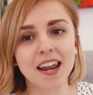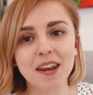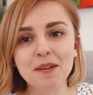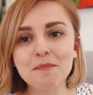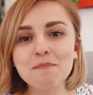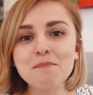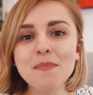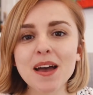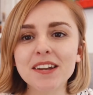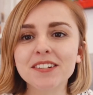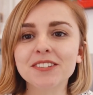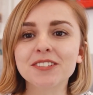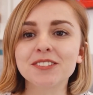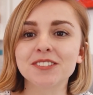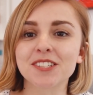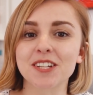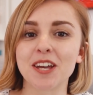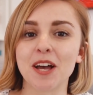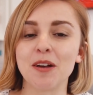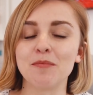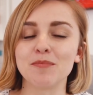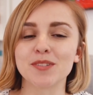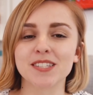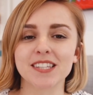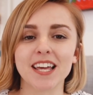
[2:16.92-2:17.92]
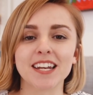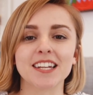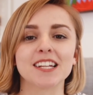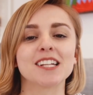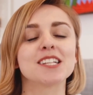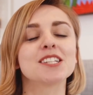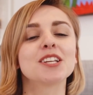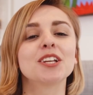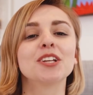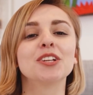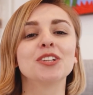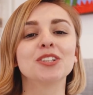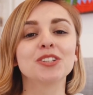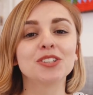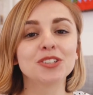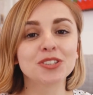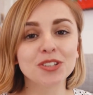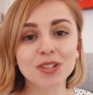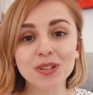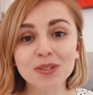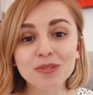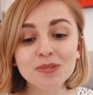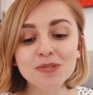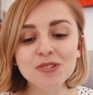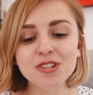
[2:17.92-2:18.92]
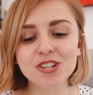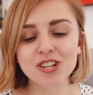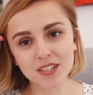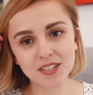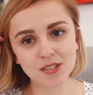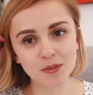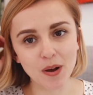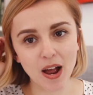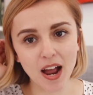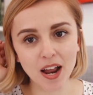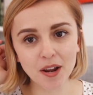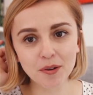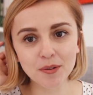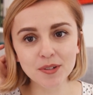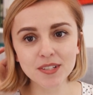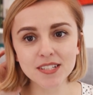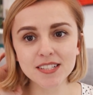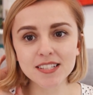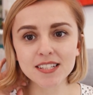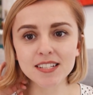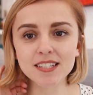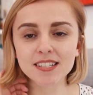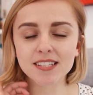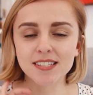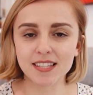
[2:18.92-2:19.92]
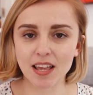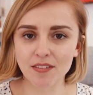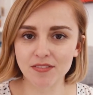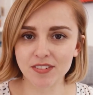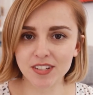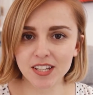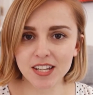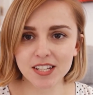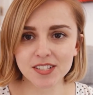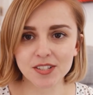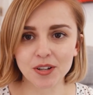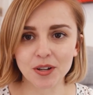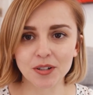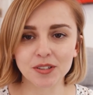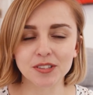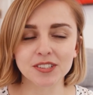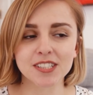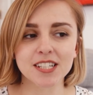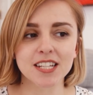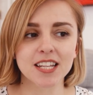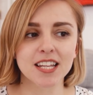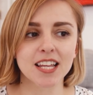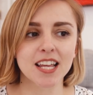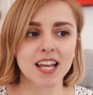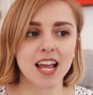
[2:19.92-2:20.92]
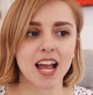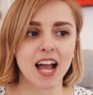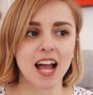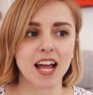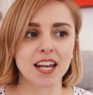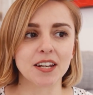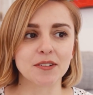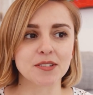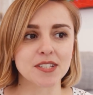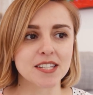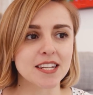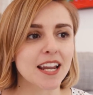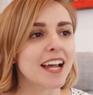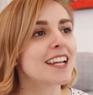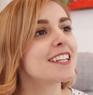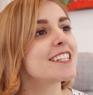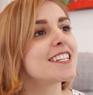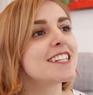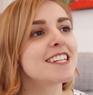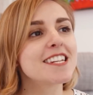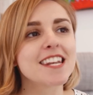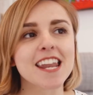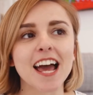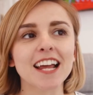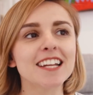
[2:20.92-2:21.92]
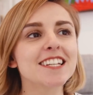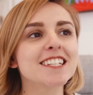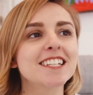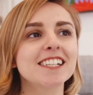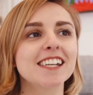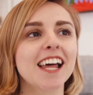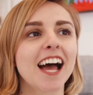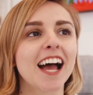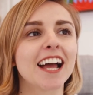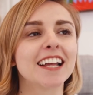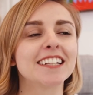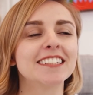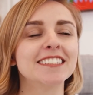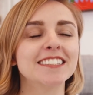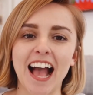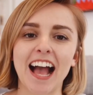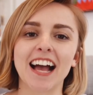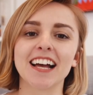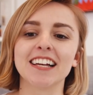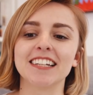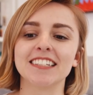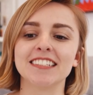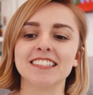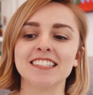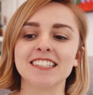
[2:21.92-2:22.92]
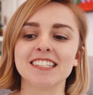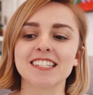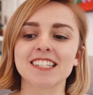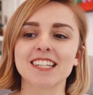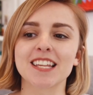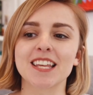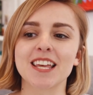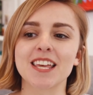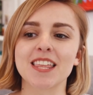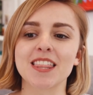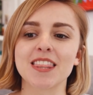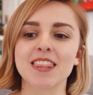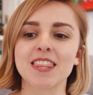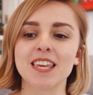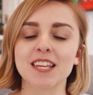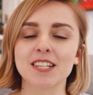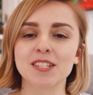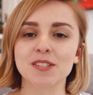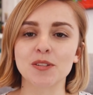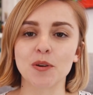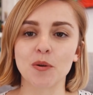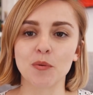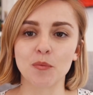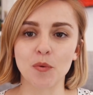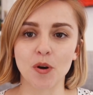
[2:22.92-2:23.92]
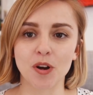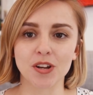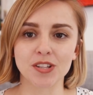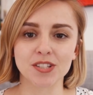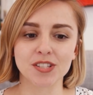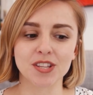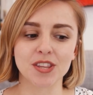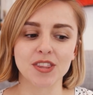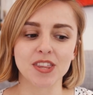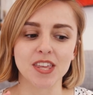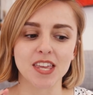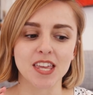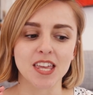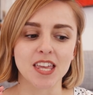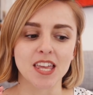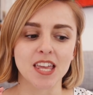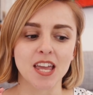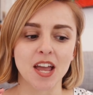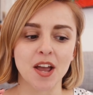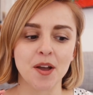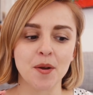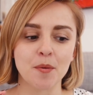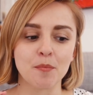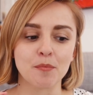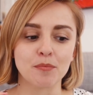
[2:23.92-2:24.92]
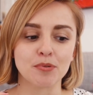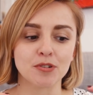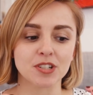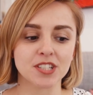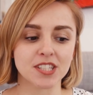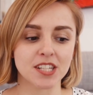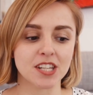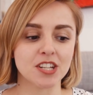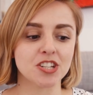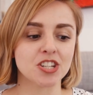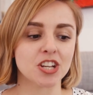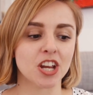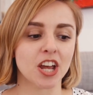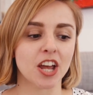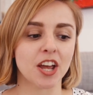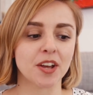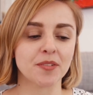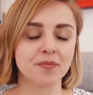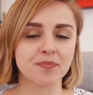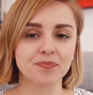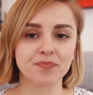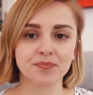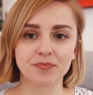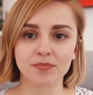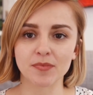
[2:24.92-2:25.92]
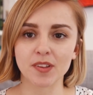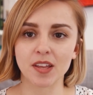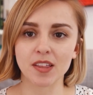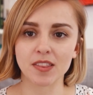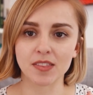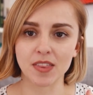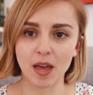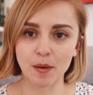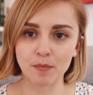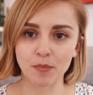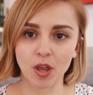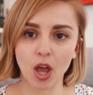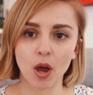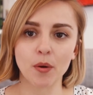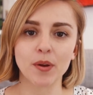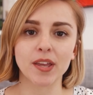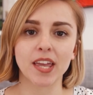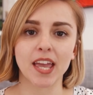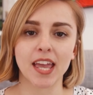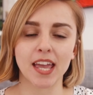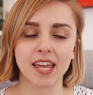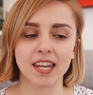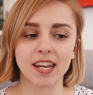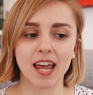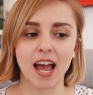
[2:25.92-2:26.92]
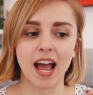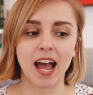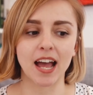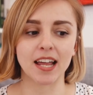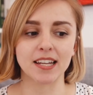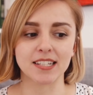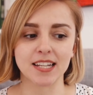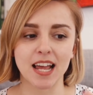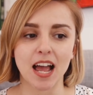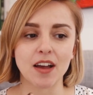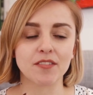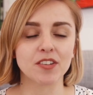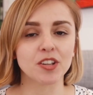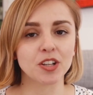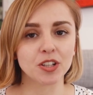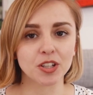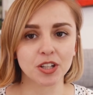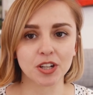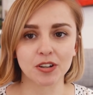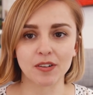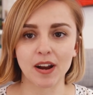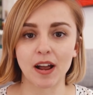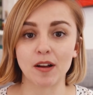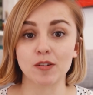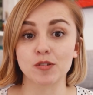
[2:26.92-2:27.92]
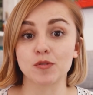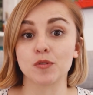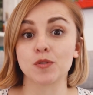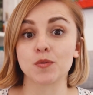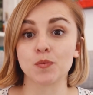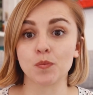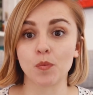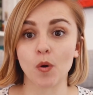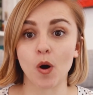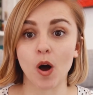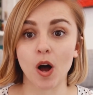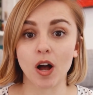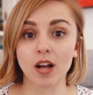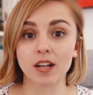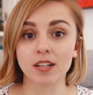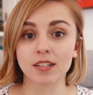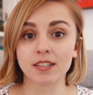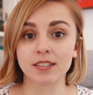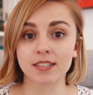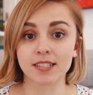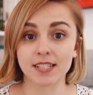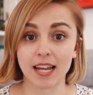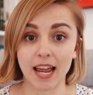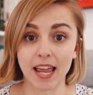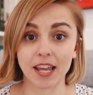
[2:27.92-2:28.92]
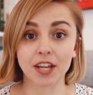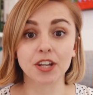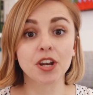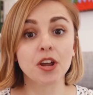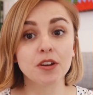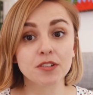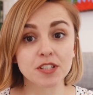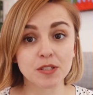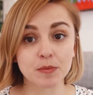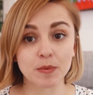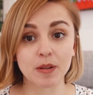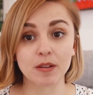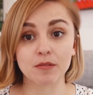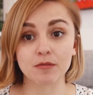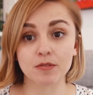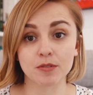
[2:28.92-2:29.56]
And in medical terms, that is huge. So I was 7 years old and it was 1999. And this was the procedure. Them going in and having a look around was what diagnosed me.